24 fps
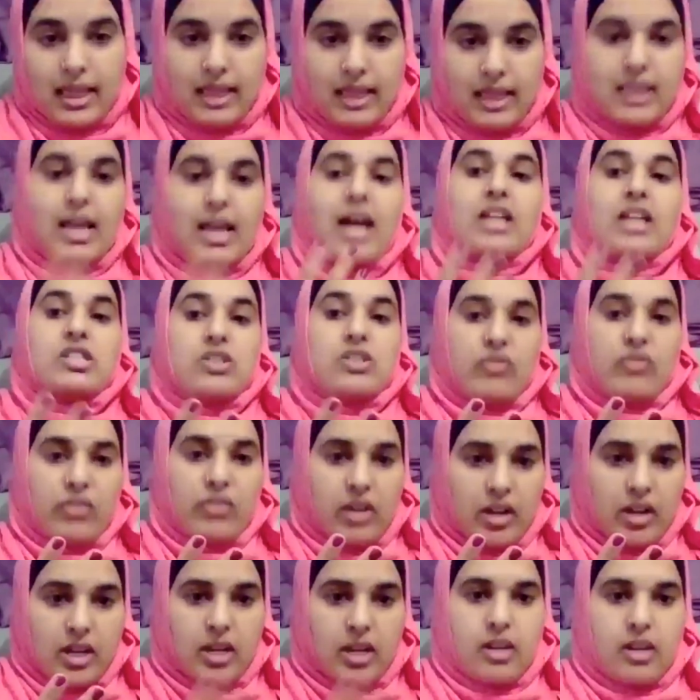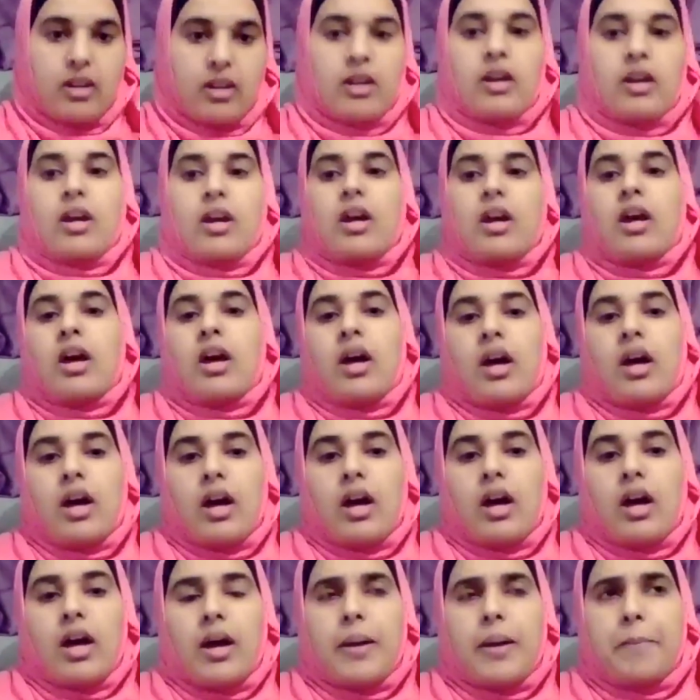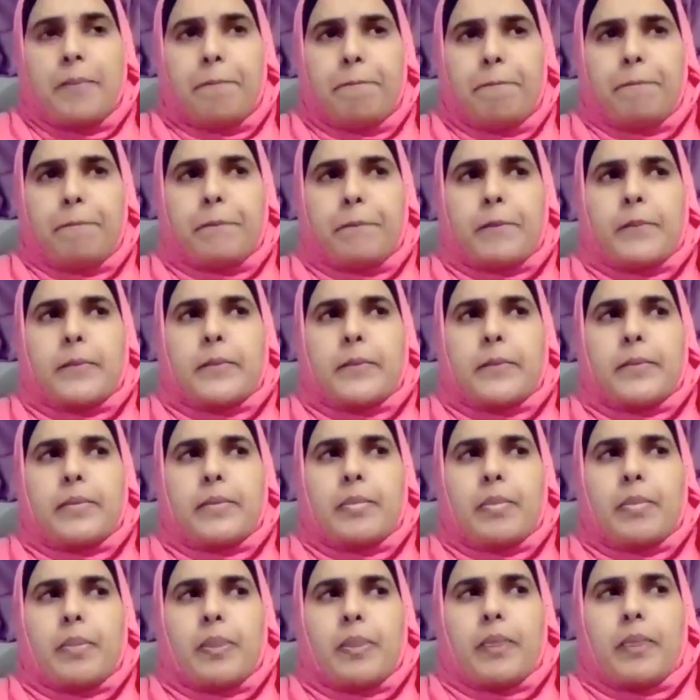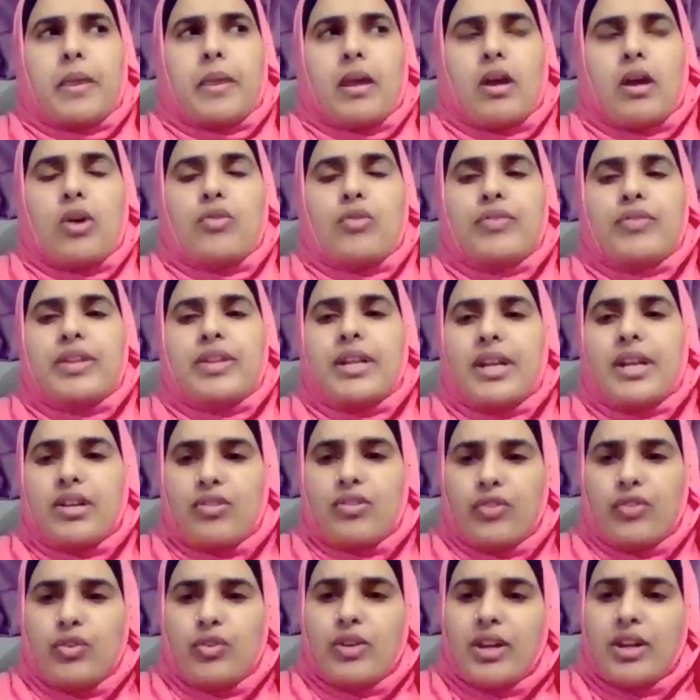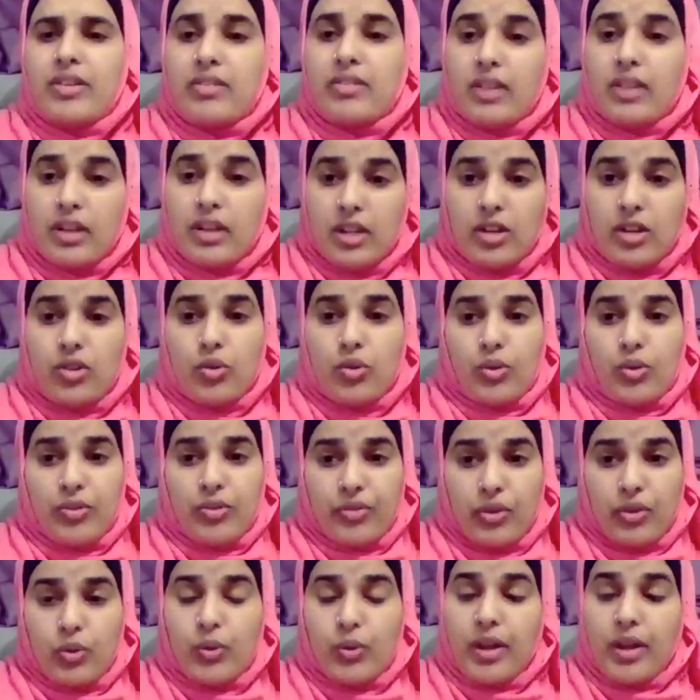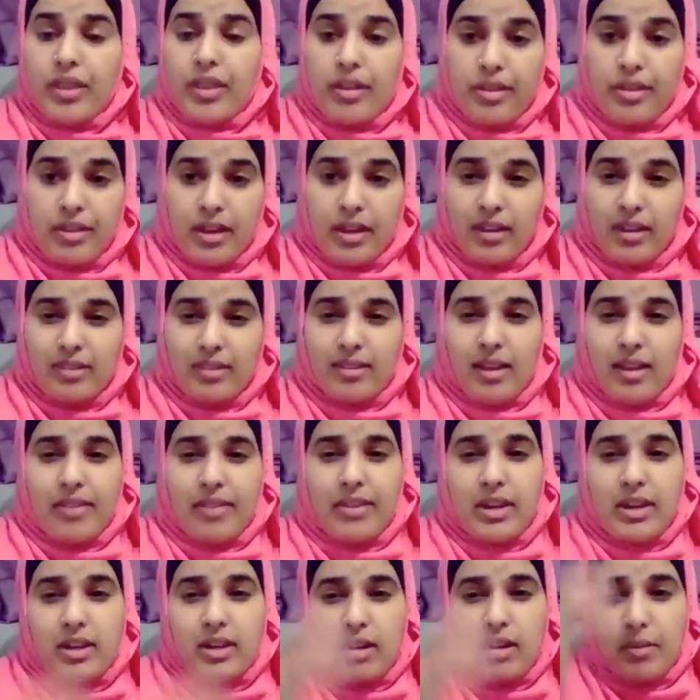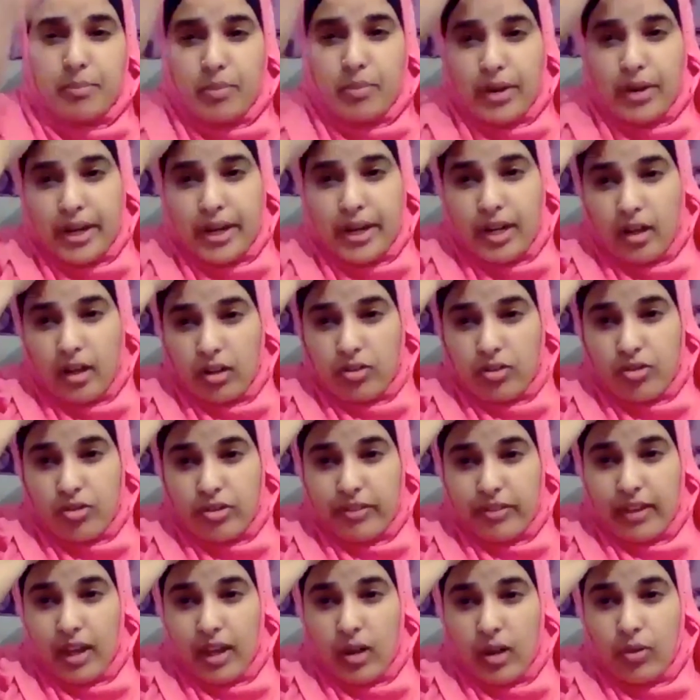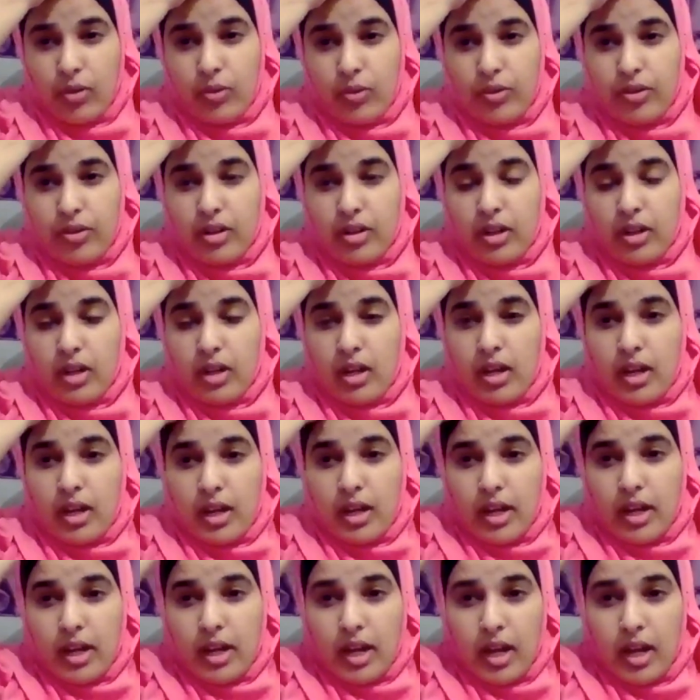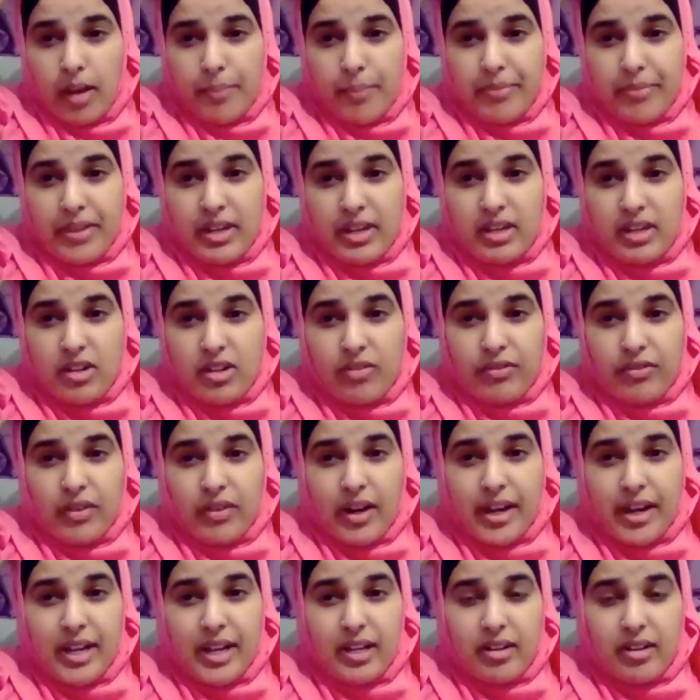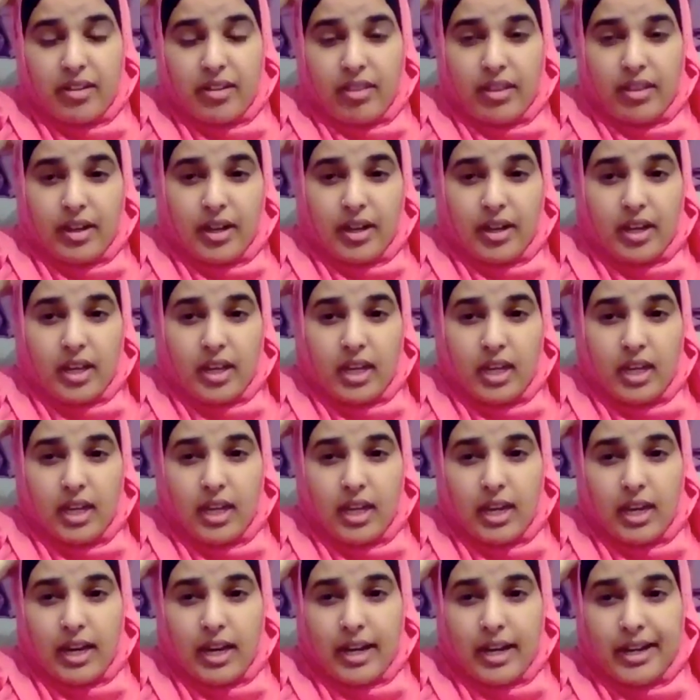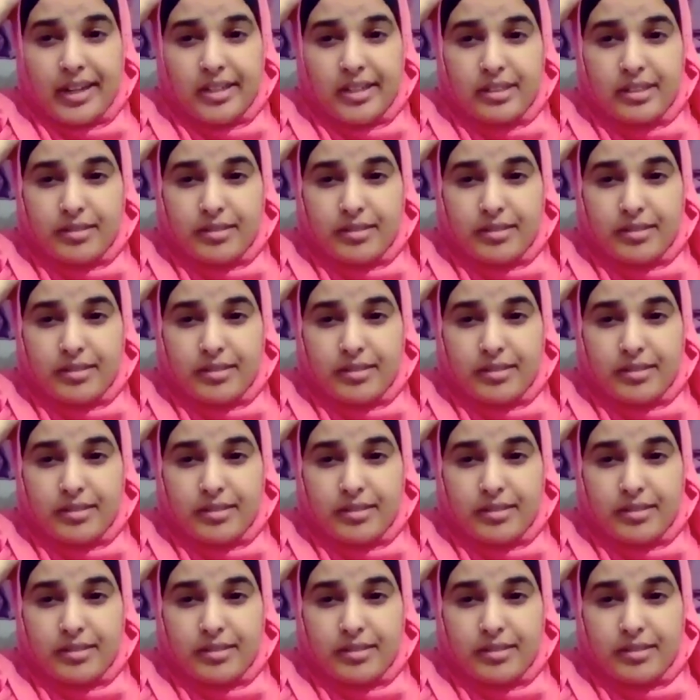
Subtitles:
that's fine. Over the next few days, they did do a few other things. They did a brain ultrasound. They did find that he had